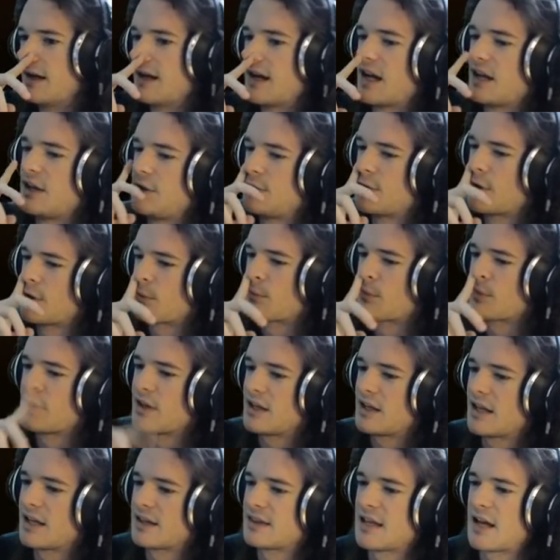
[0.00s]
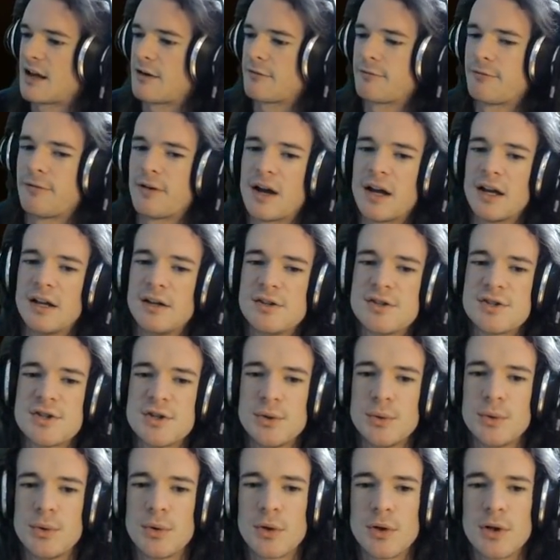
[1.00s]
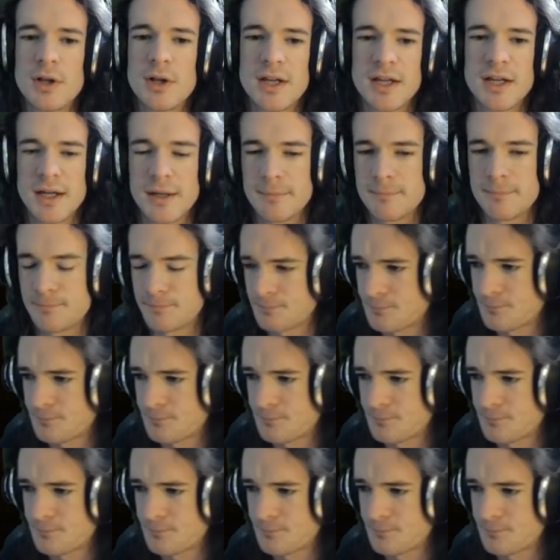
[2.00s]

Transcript: and you don't really get that fine-tuned clicking.